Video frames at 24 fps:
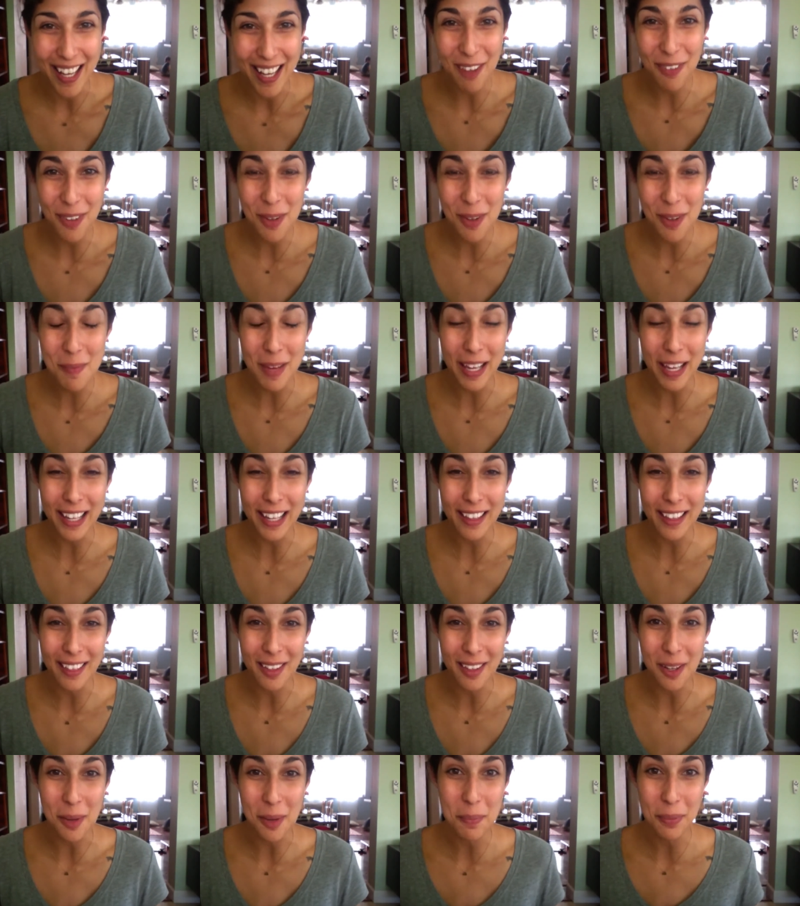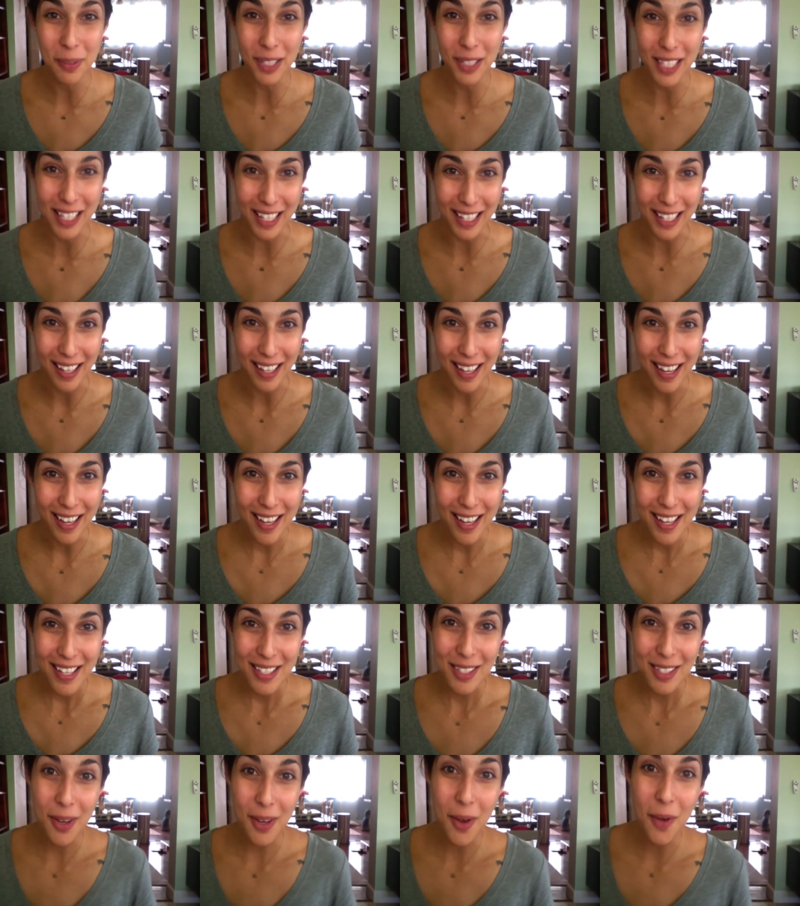if you make it look pretty.
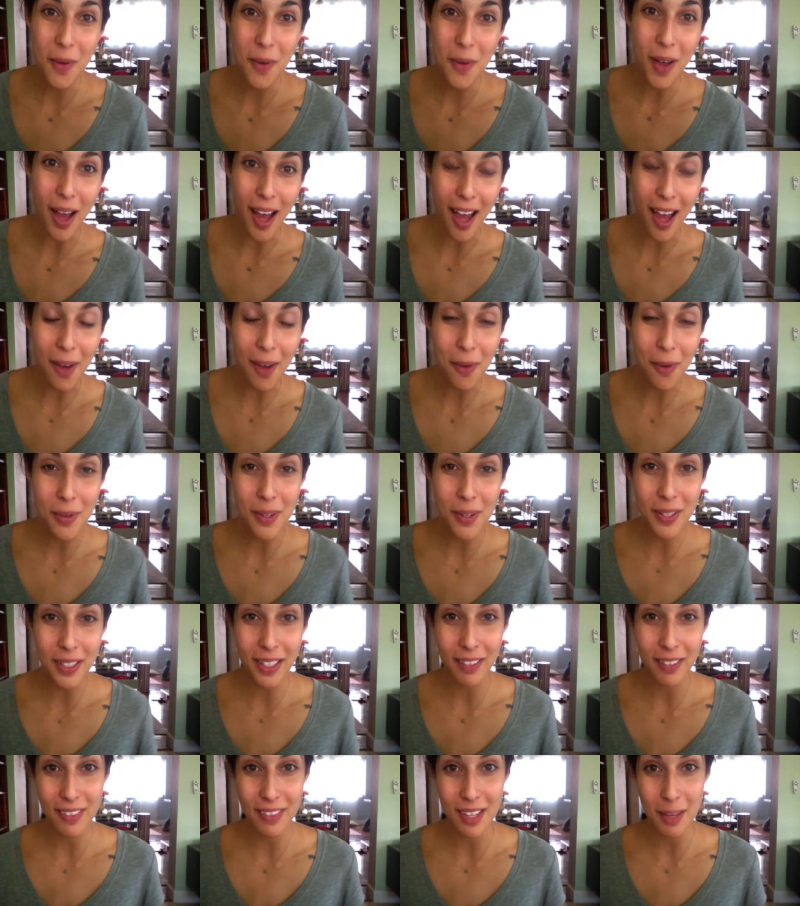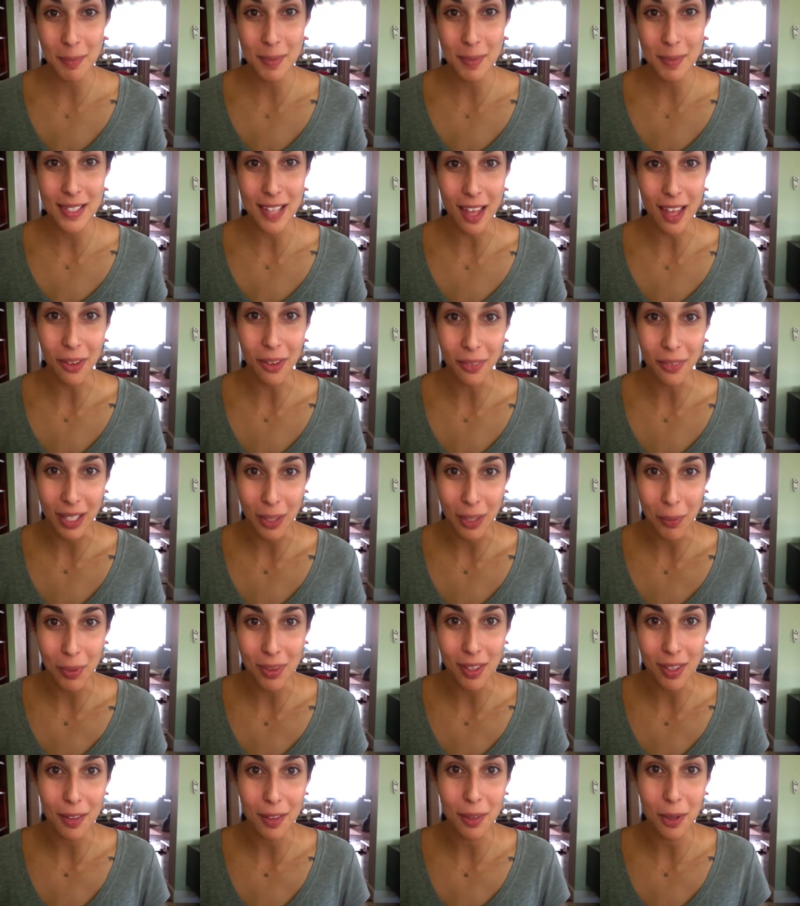So I will give them celery
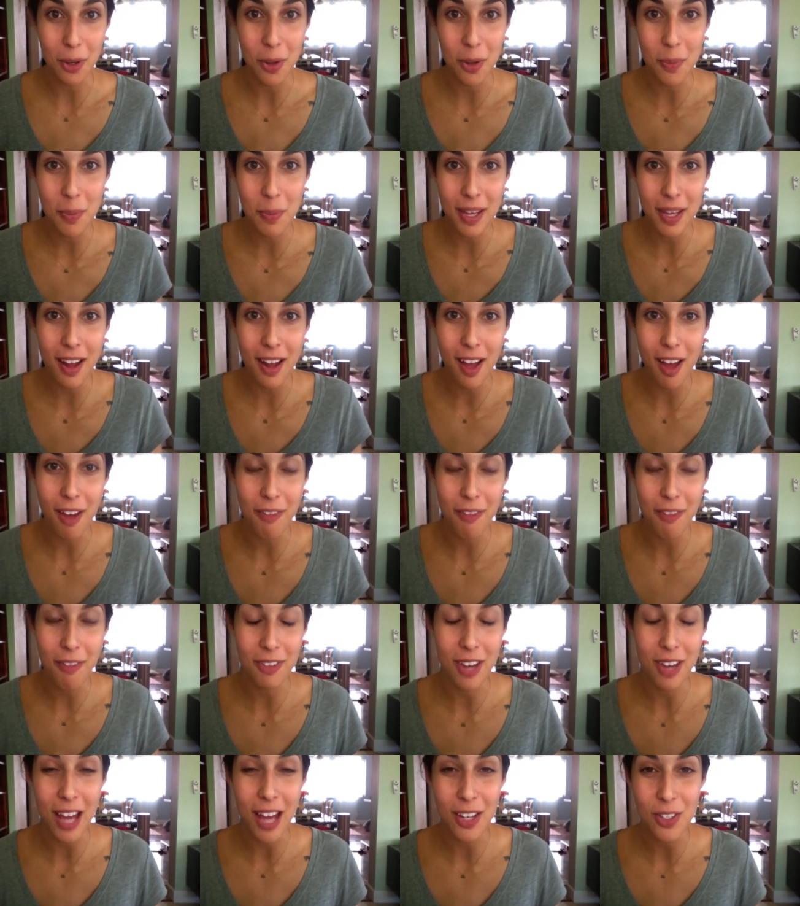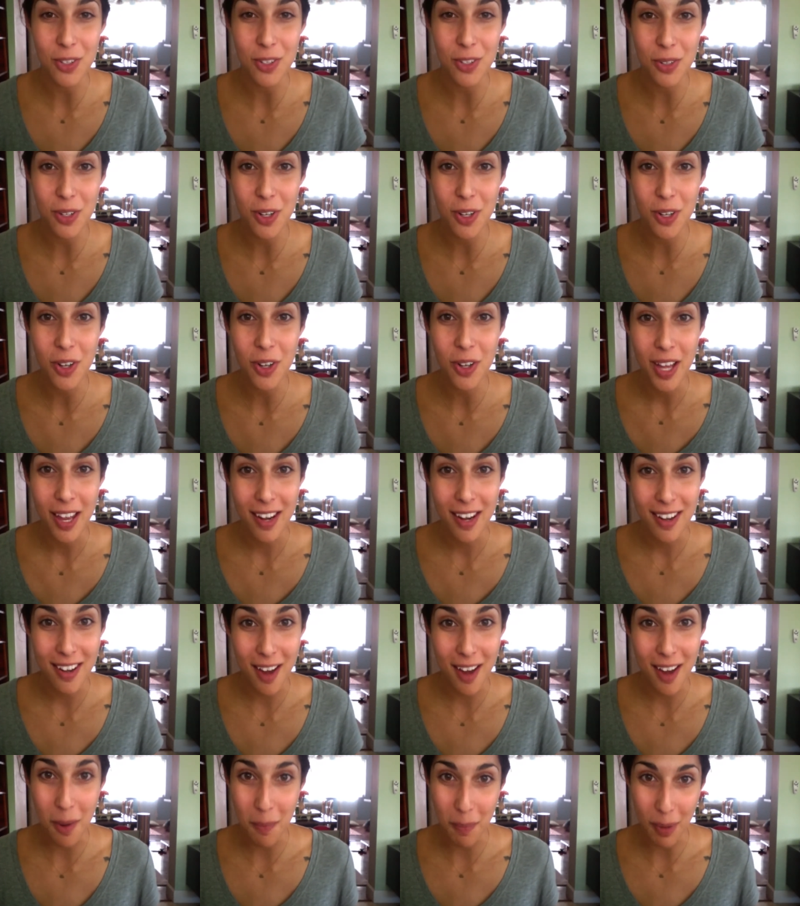with a little bit of natural
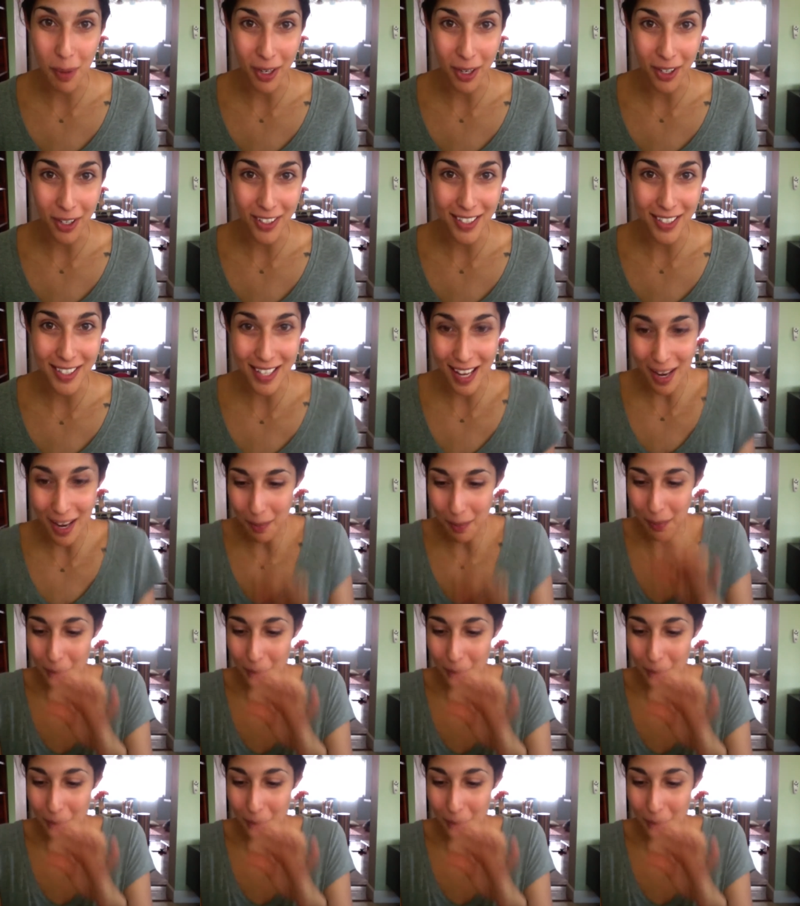nut butters and